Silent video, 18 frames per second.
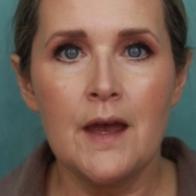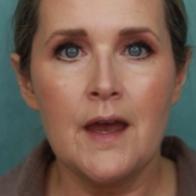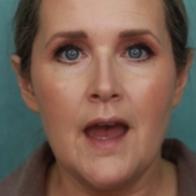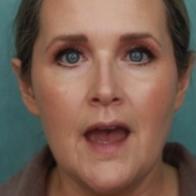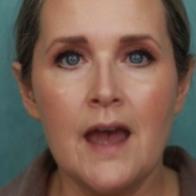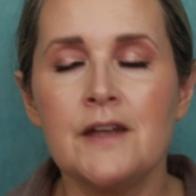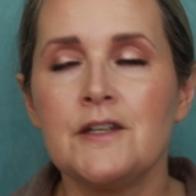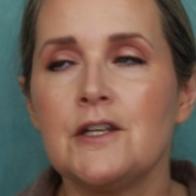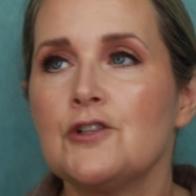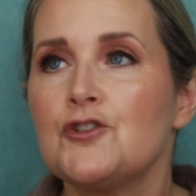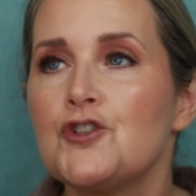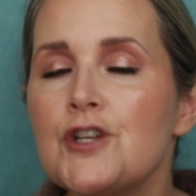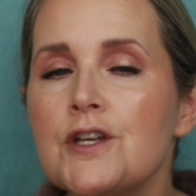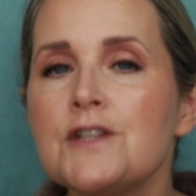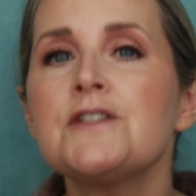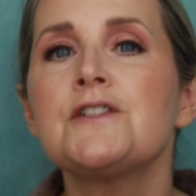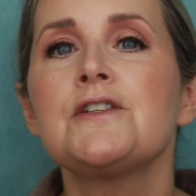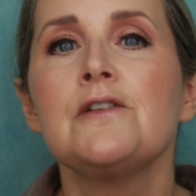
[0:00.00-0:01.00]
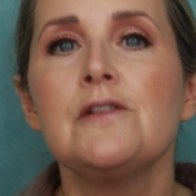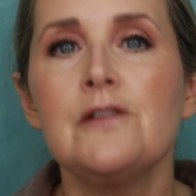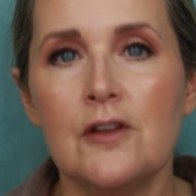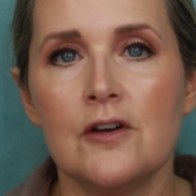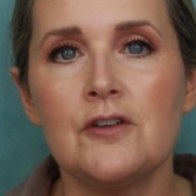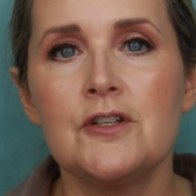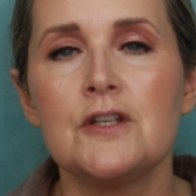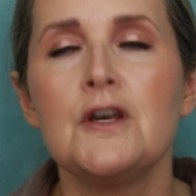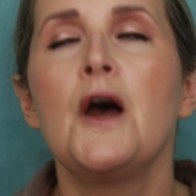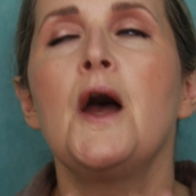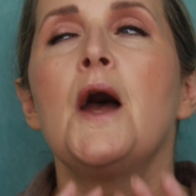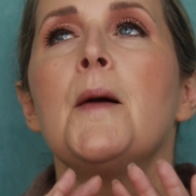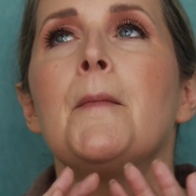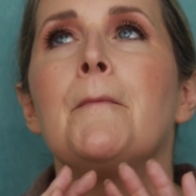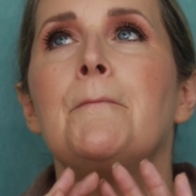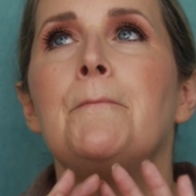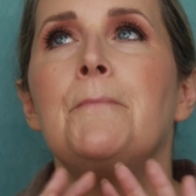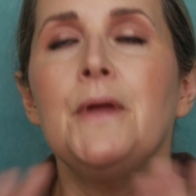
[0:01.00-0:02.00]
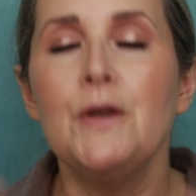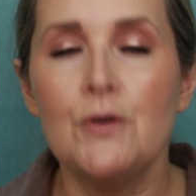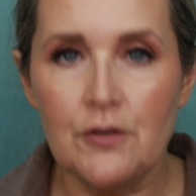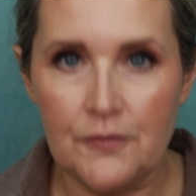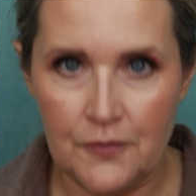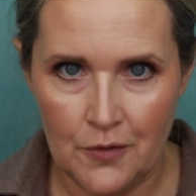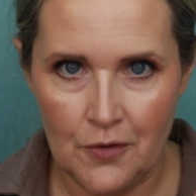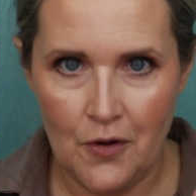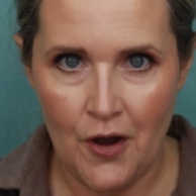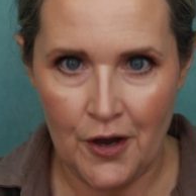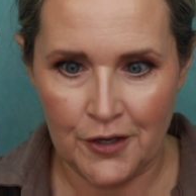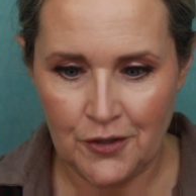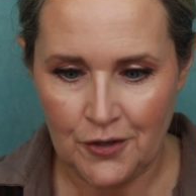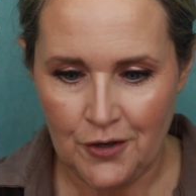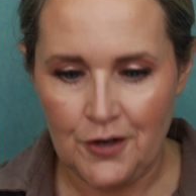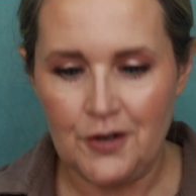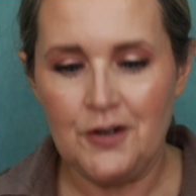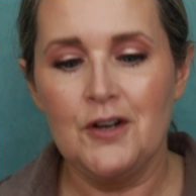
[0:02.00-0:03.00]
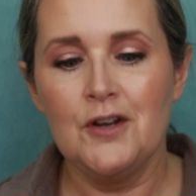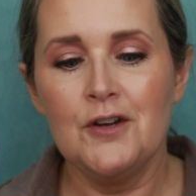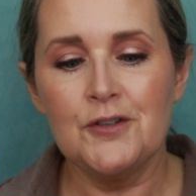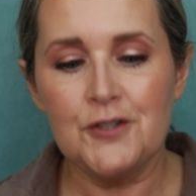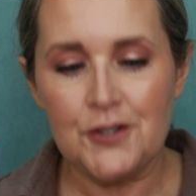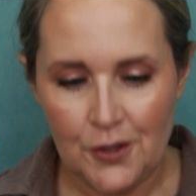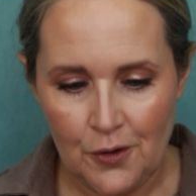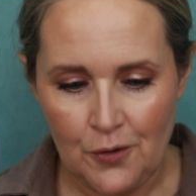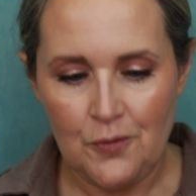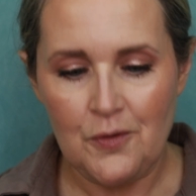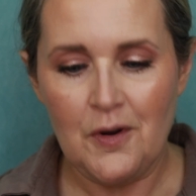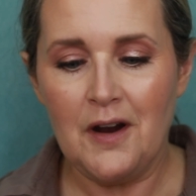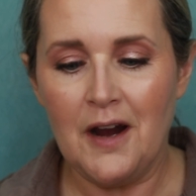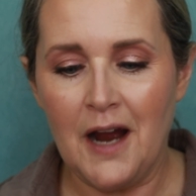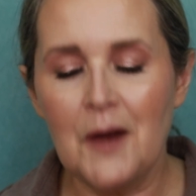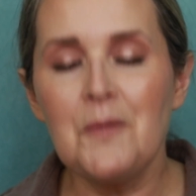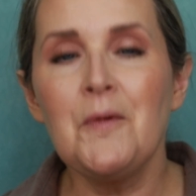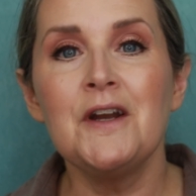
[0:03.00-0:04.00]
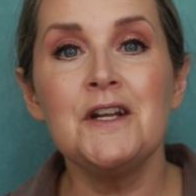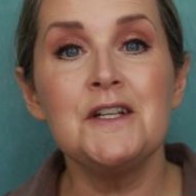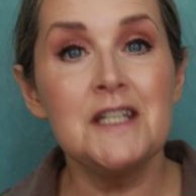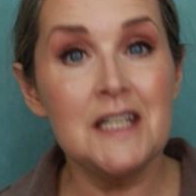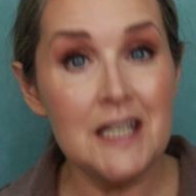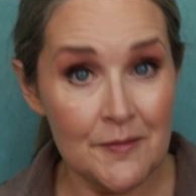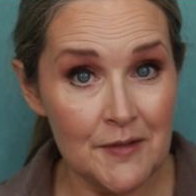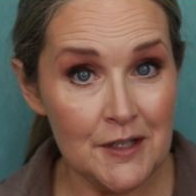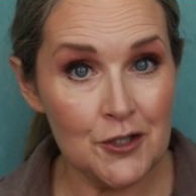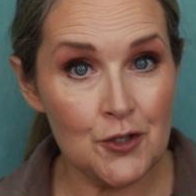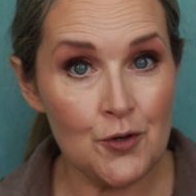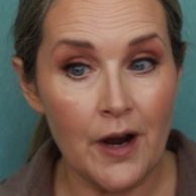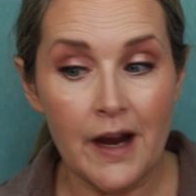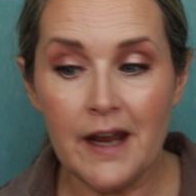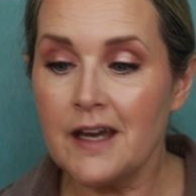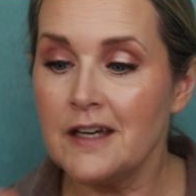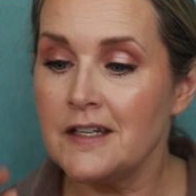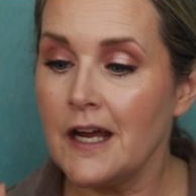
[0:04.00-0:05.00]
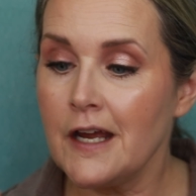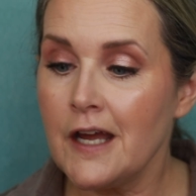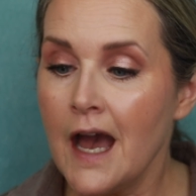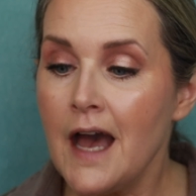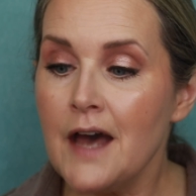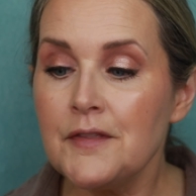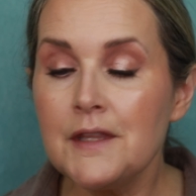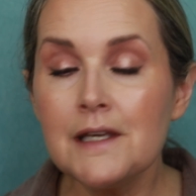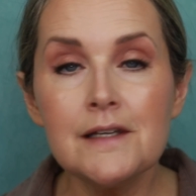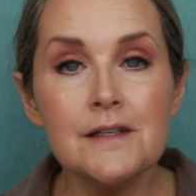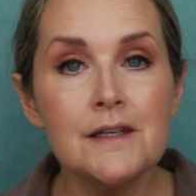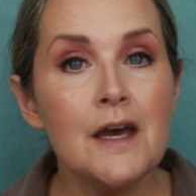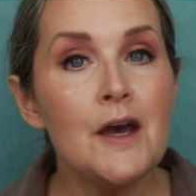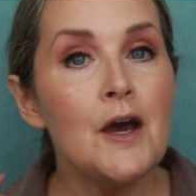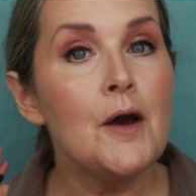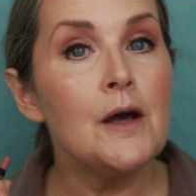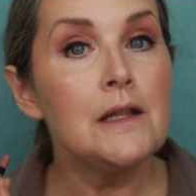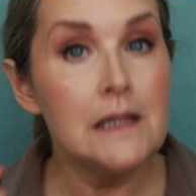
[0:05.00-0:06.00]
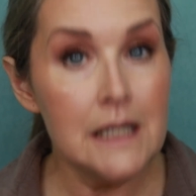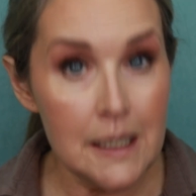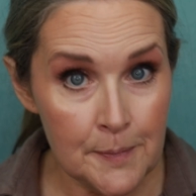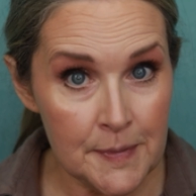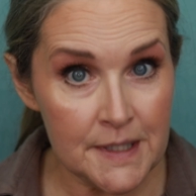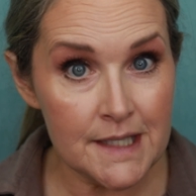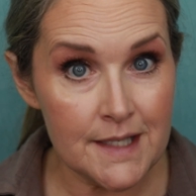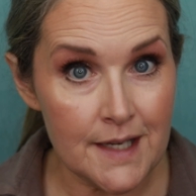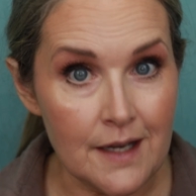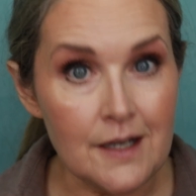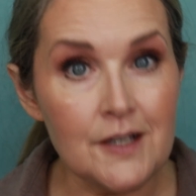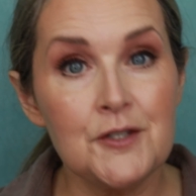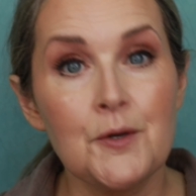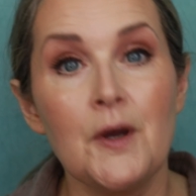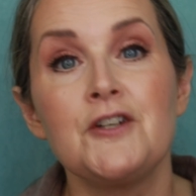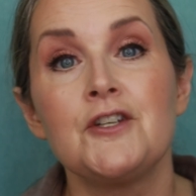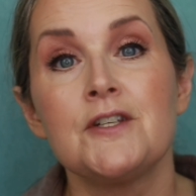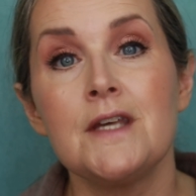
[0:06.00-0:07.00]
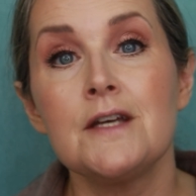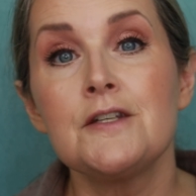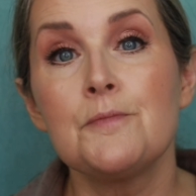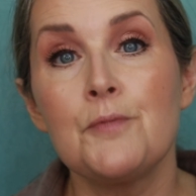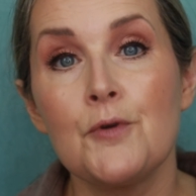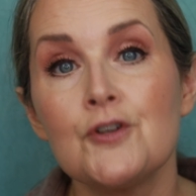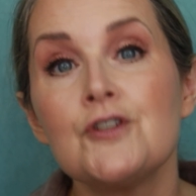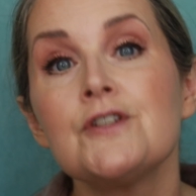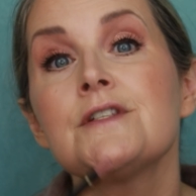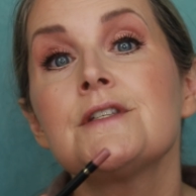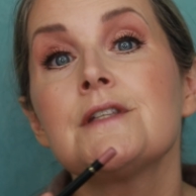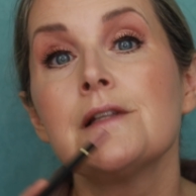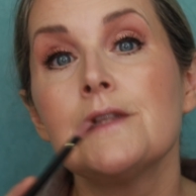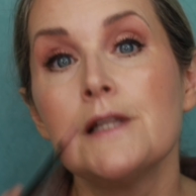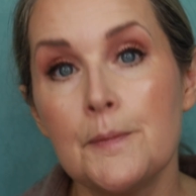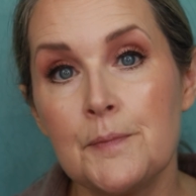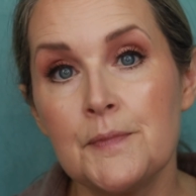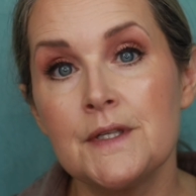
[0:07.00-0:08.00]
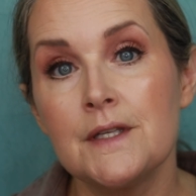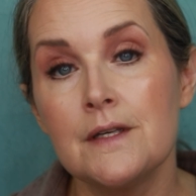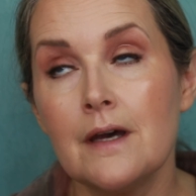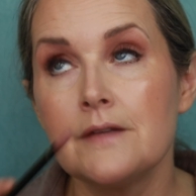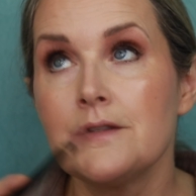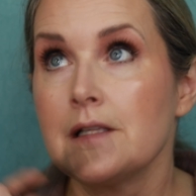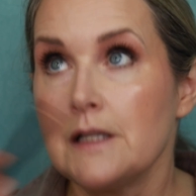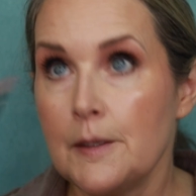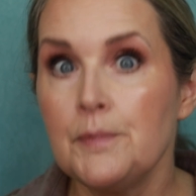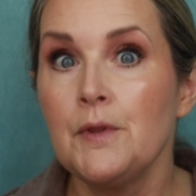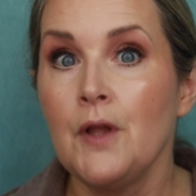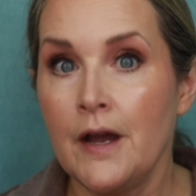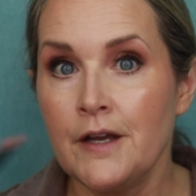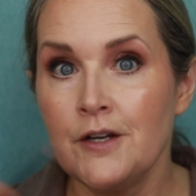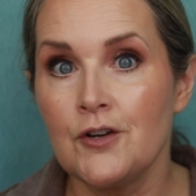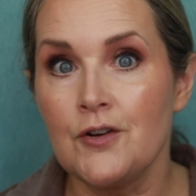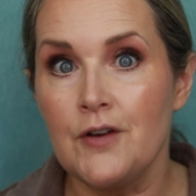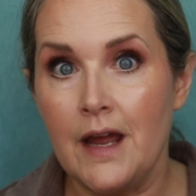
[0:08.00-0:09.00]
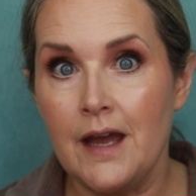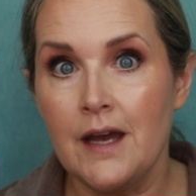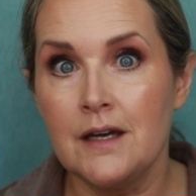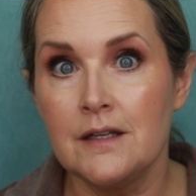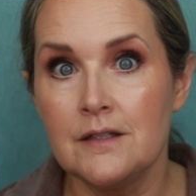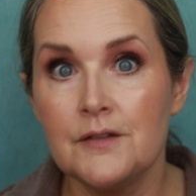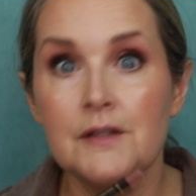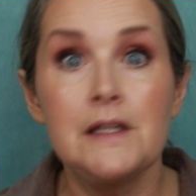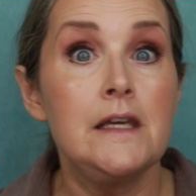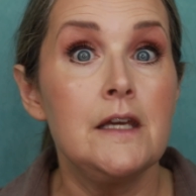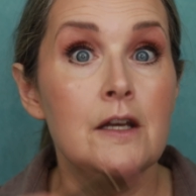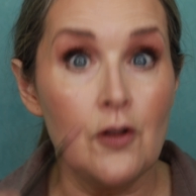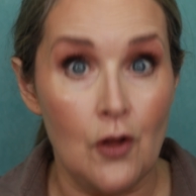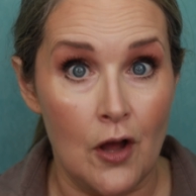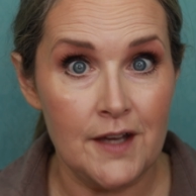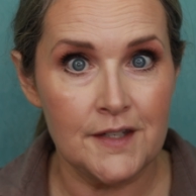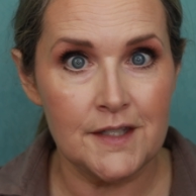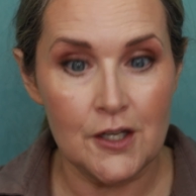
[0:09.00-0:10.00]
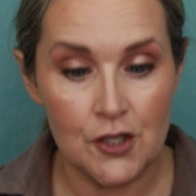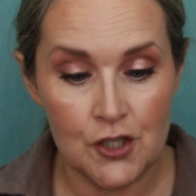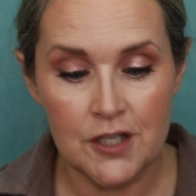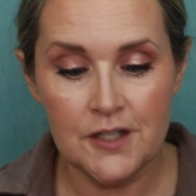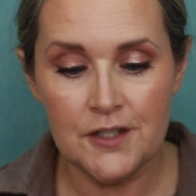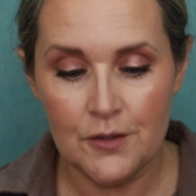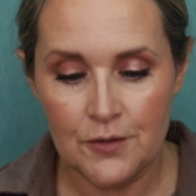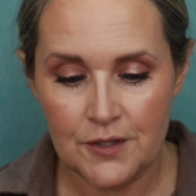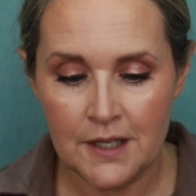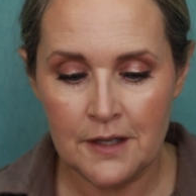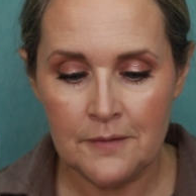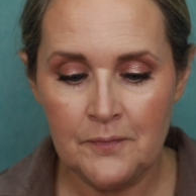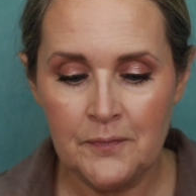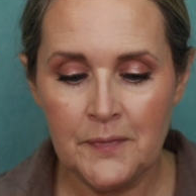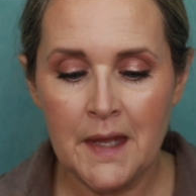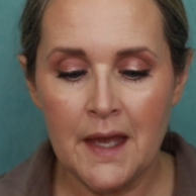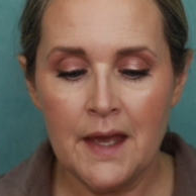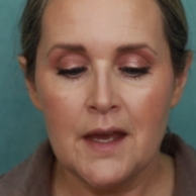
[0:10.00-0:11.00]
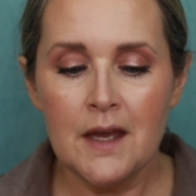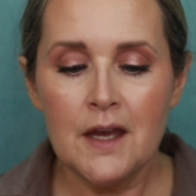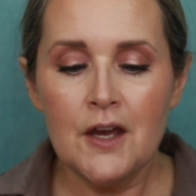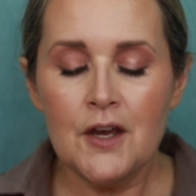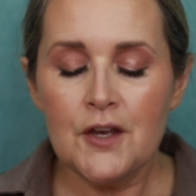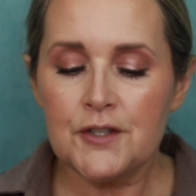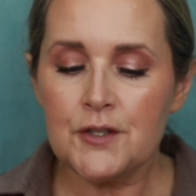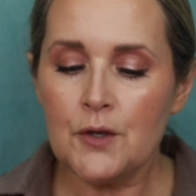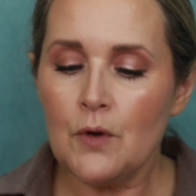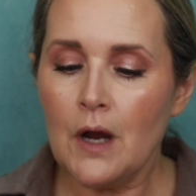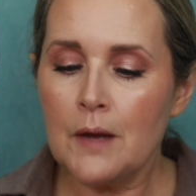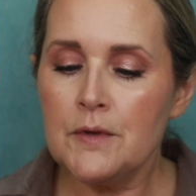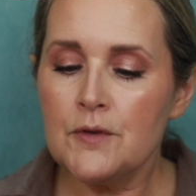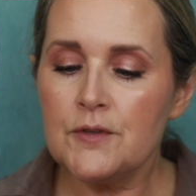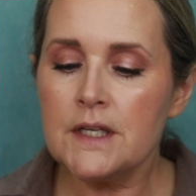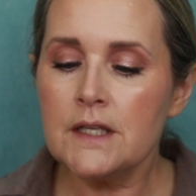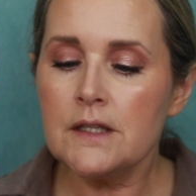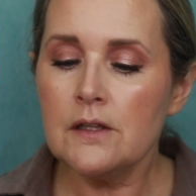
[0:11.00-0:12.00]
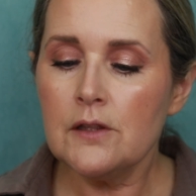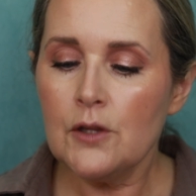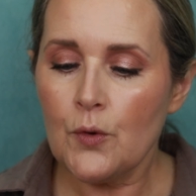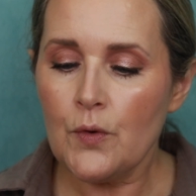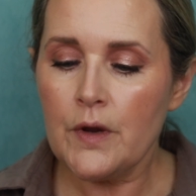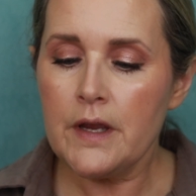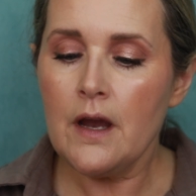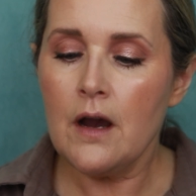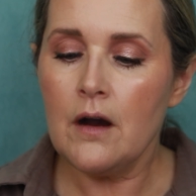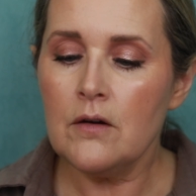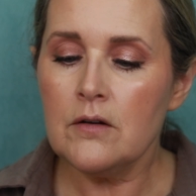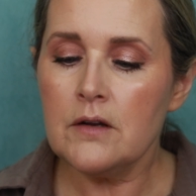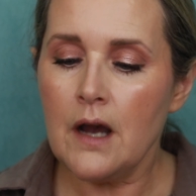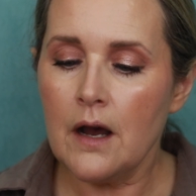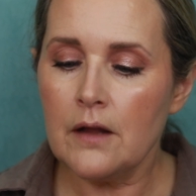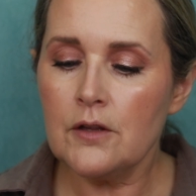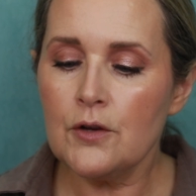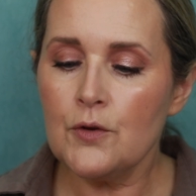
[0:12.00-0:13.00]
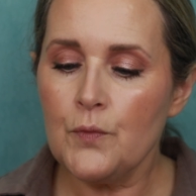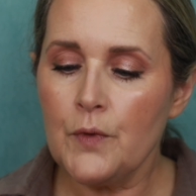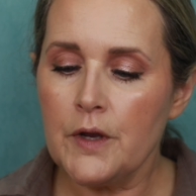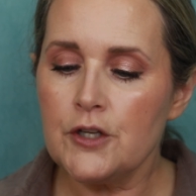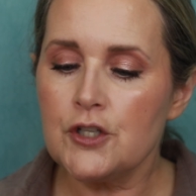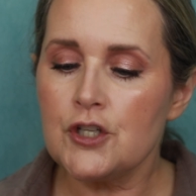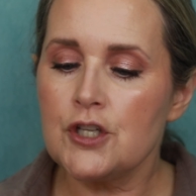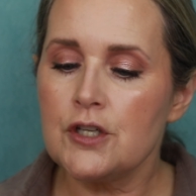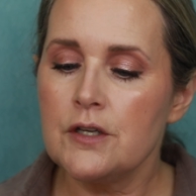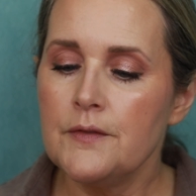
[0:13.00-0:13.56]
And it just looked beautiful on her. So I wanted to give it a try. And I had the lipstick. So I just had to purchase the lip liner and the gloss that she's using. So I'm using the L'Oreal Color Rich.